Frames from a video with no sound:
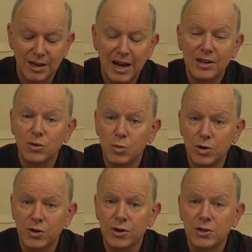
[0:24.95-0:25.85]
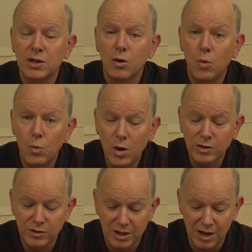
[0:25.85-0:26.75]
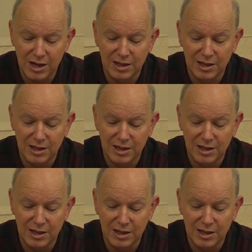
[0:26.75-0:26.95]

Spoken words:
and the Word was God.